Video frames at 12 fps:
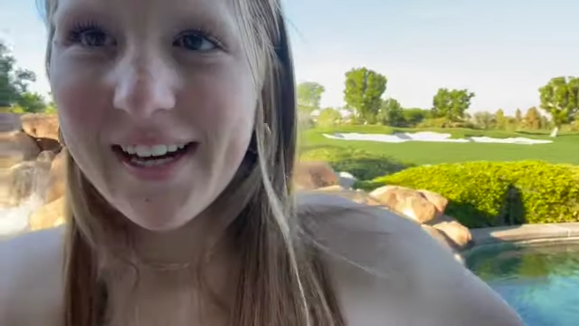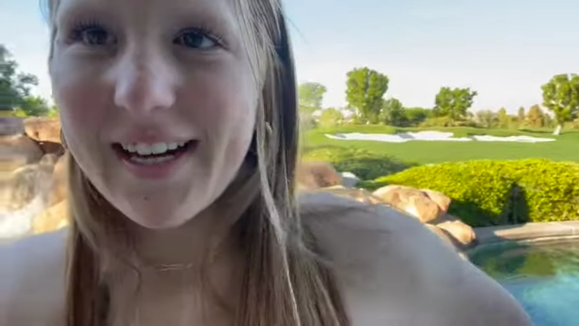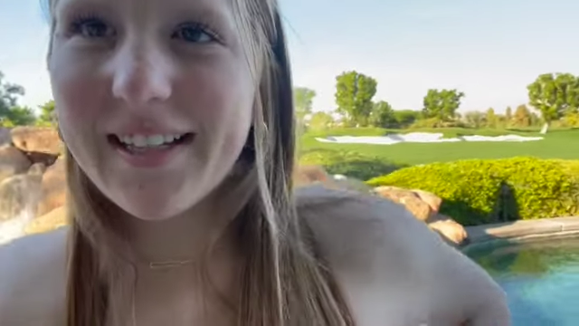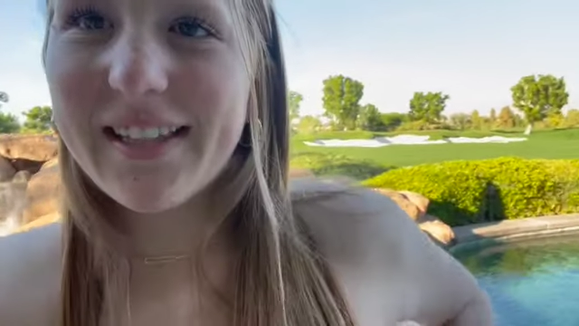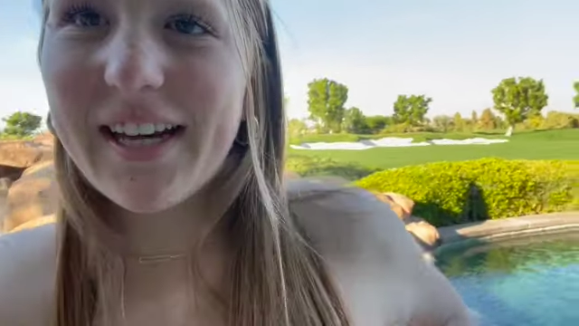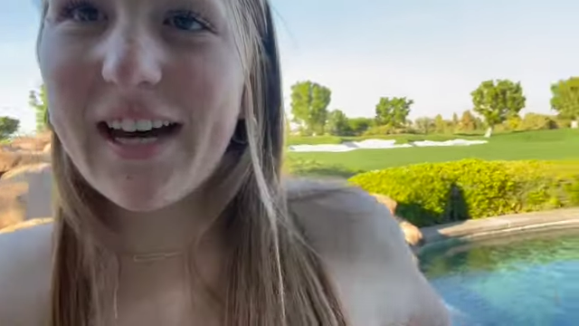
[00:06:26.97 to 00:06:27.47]

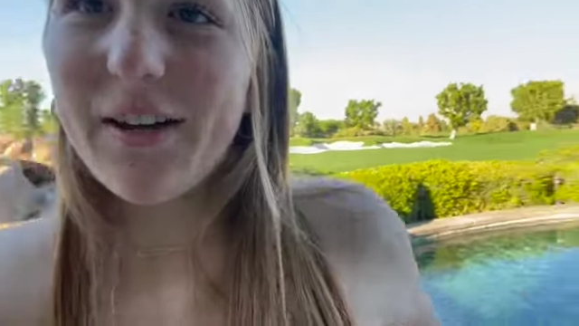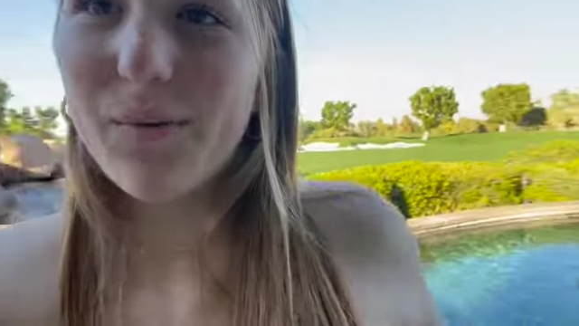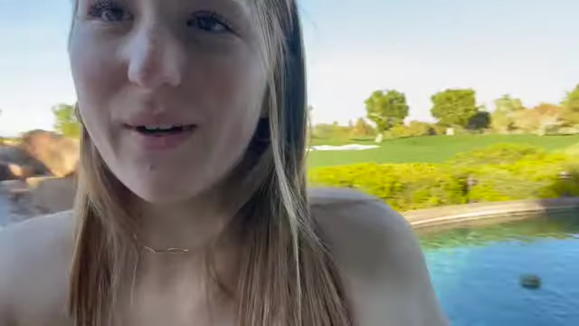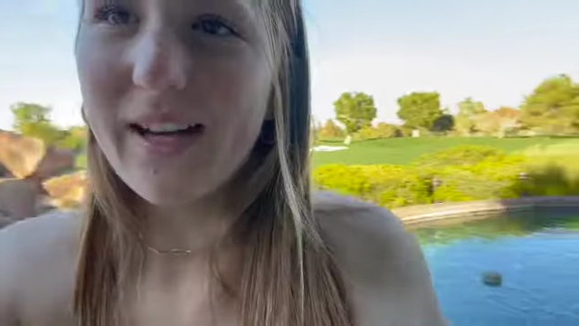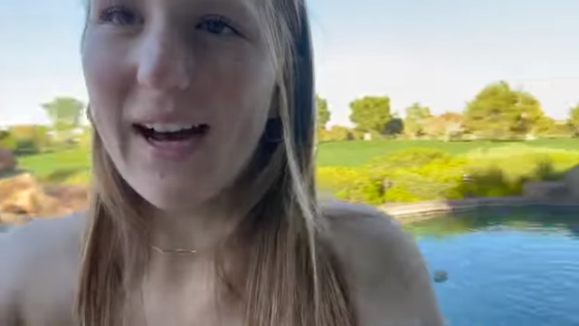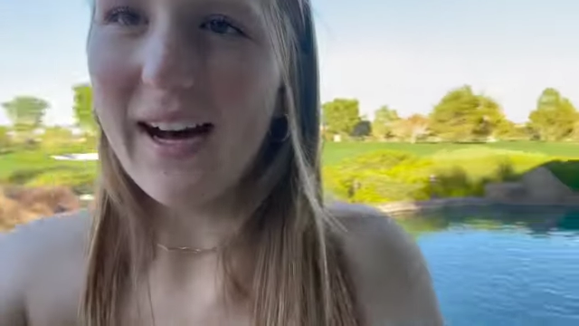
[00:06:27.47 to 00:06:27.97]
and then
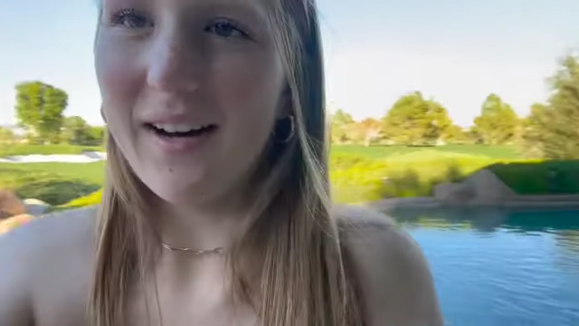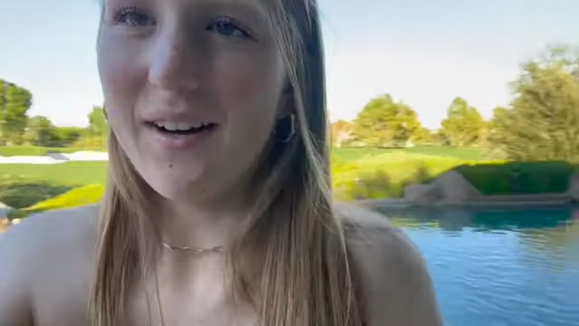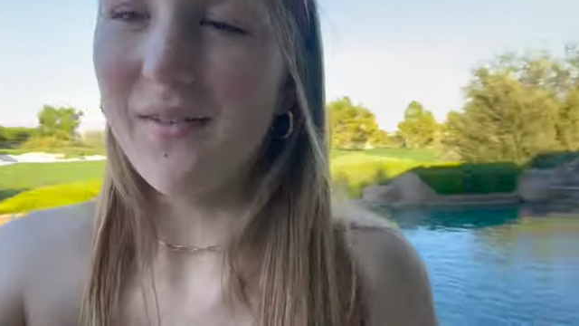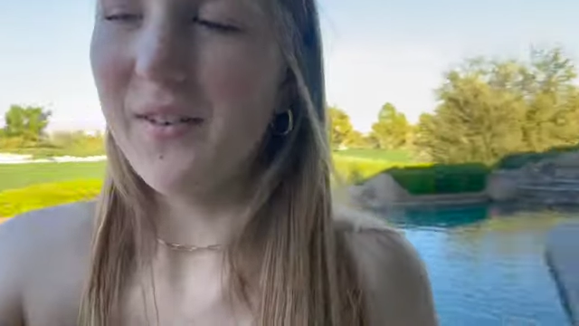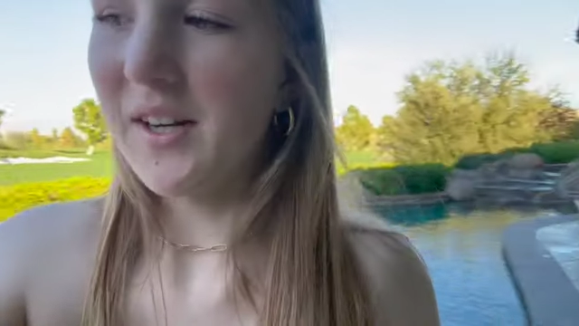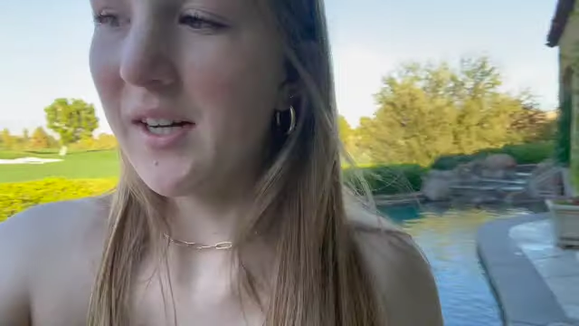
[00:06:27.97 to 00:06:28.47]
we
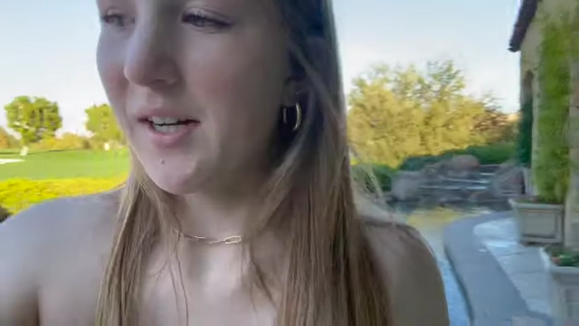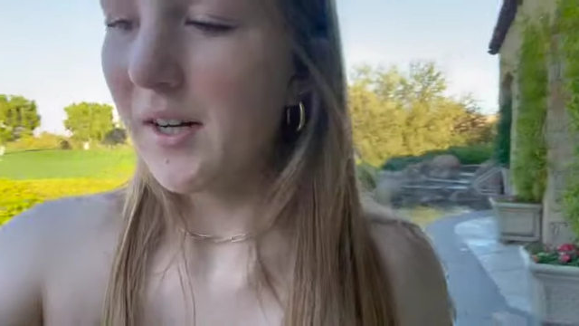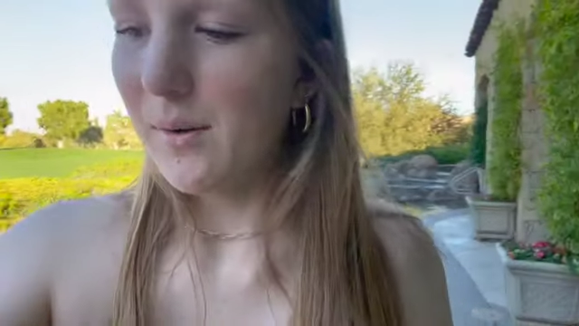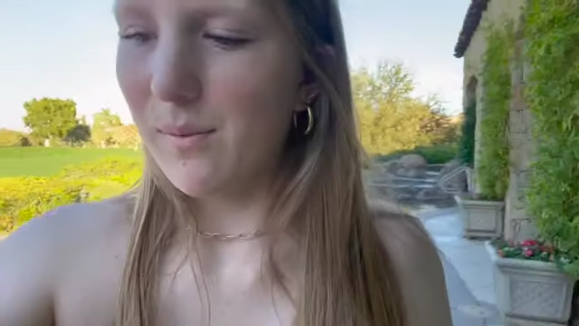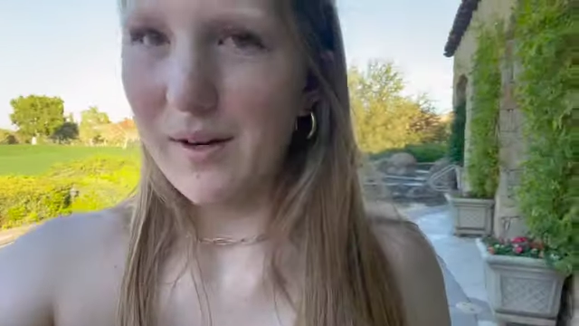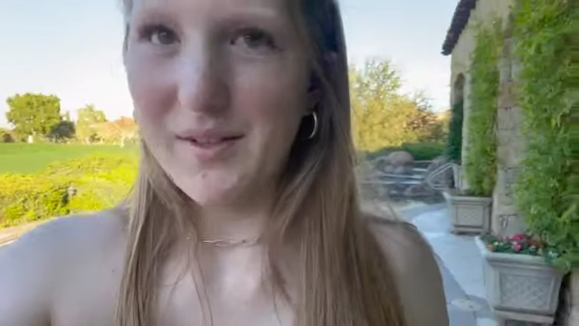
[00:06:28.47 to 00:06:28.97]
have
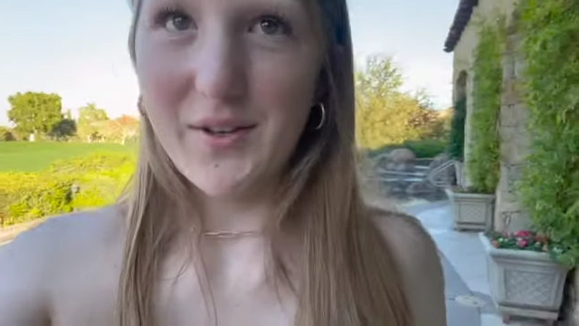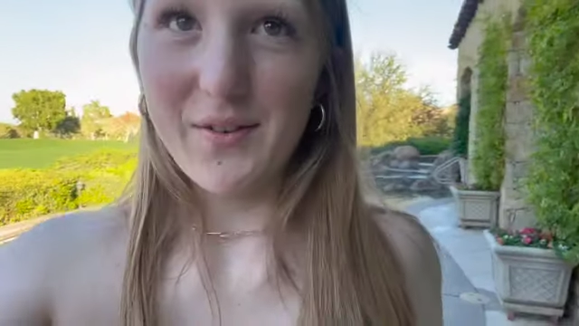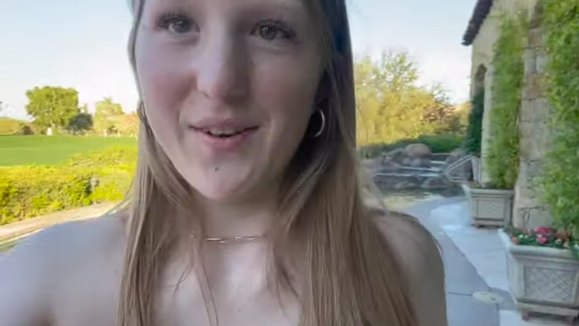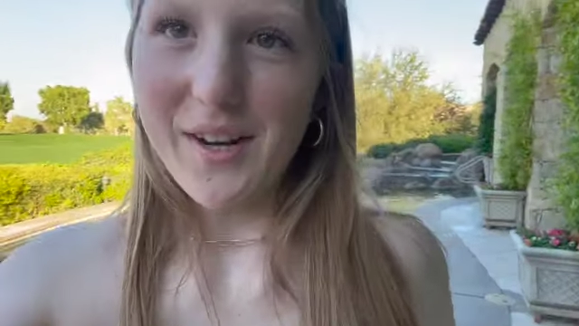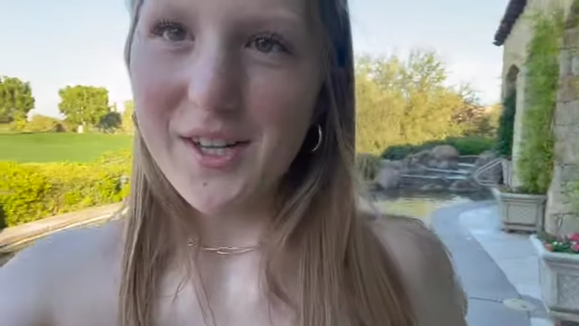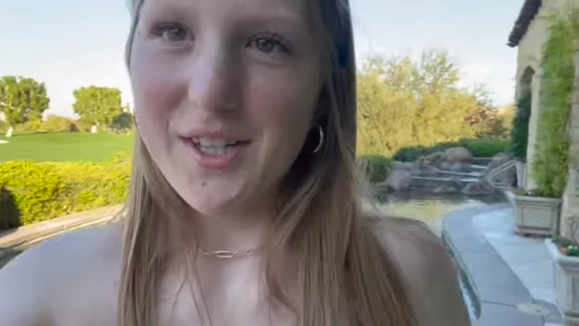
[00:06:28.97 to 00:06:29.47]

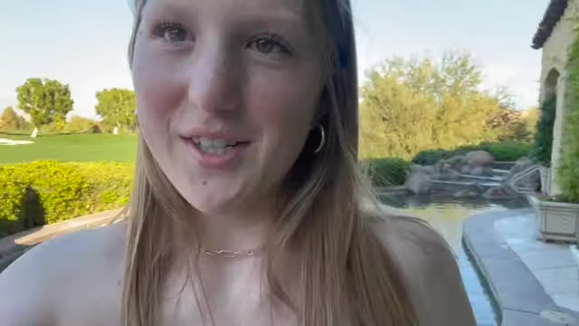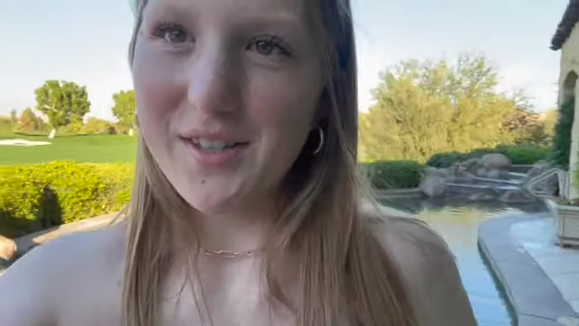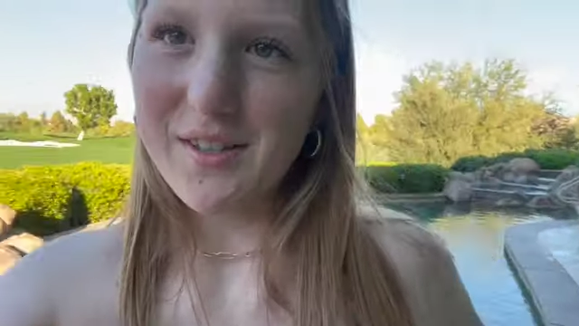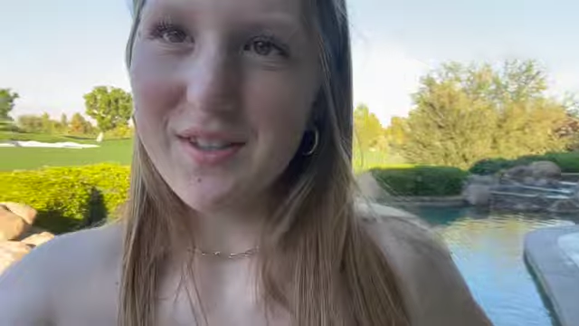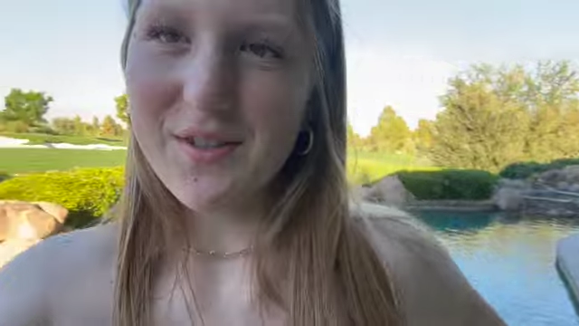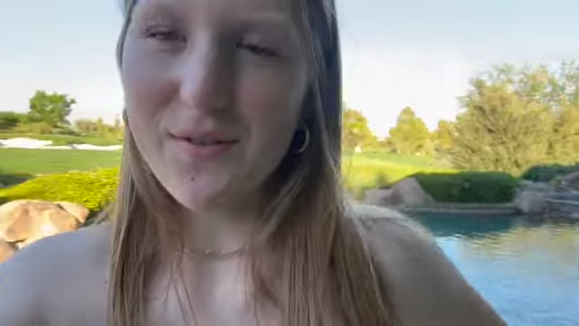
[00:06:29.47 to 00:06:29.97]

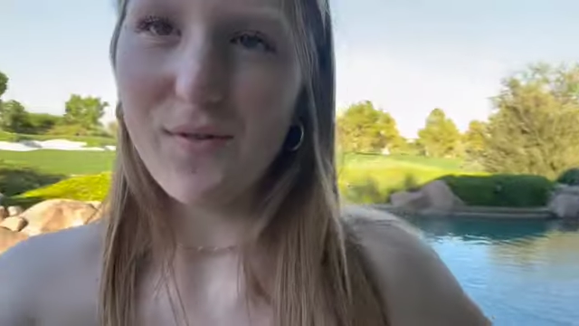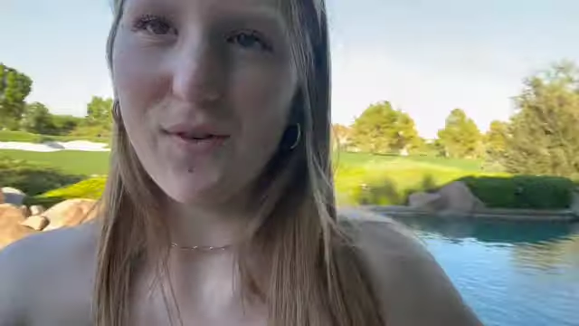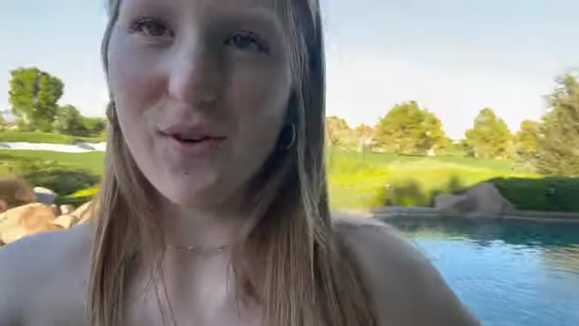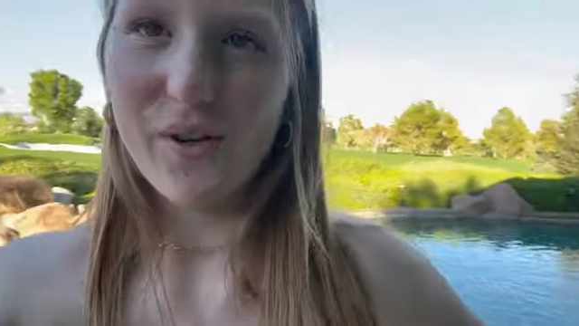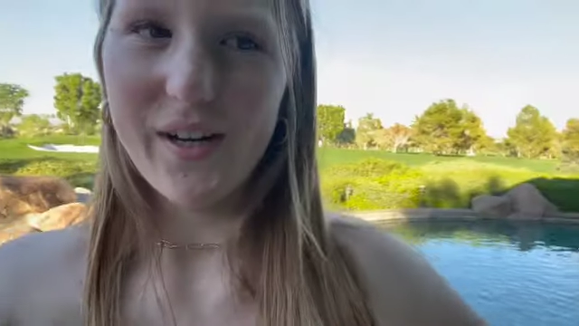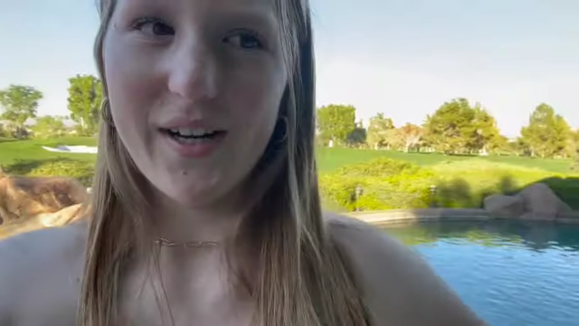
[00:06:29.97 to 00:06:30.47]
reservations
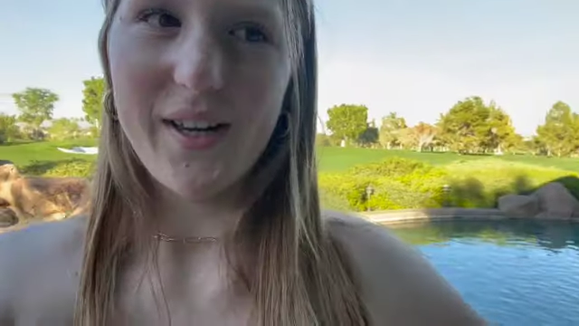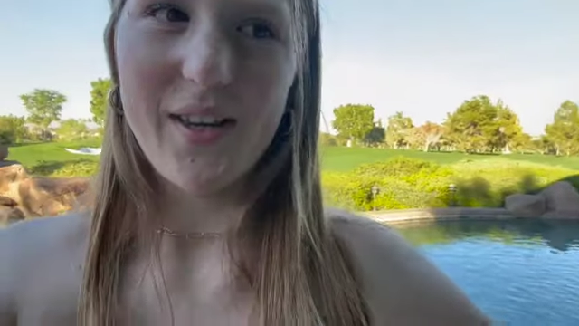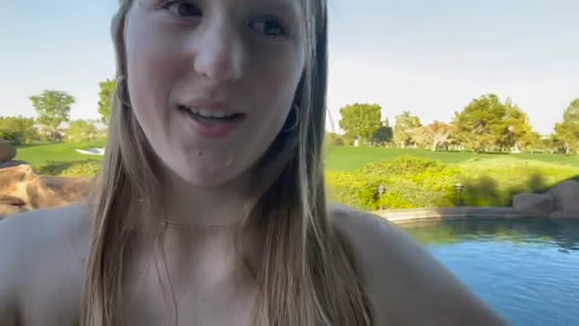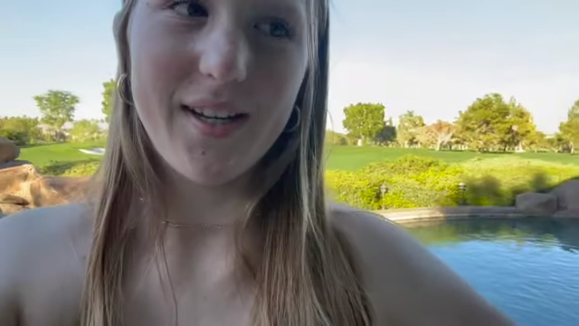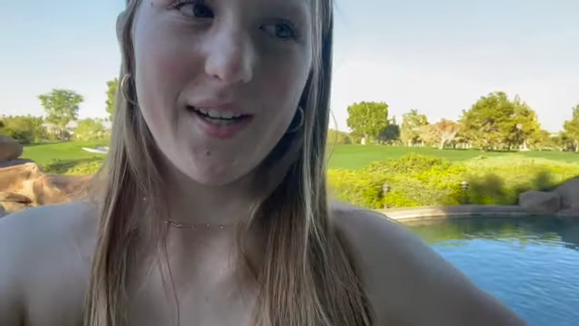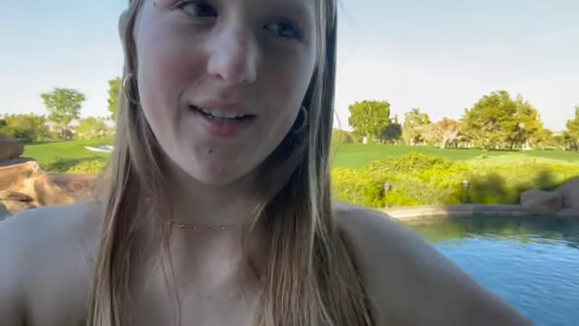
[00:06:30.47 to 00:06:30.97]
for
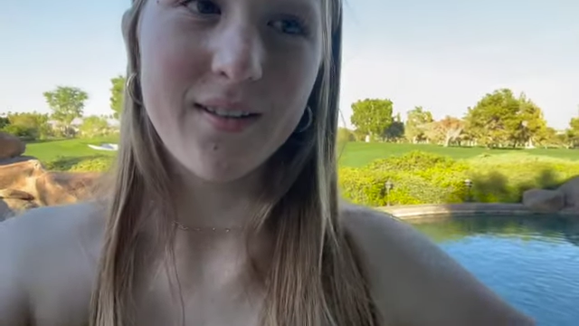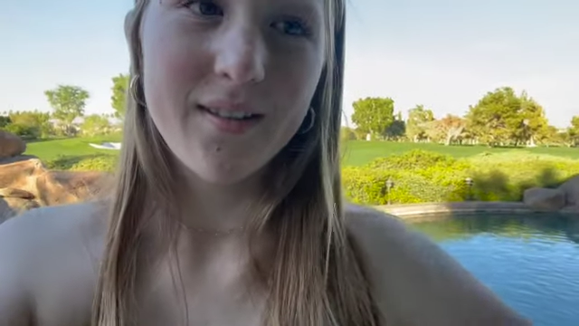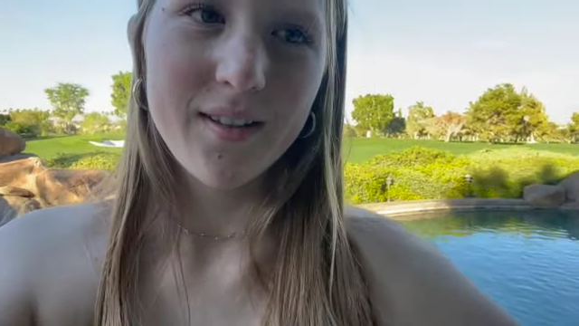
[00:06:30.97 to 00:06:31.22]
the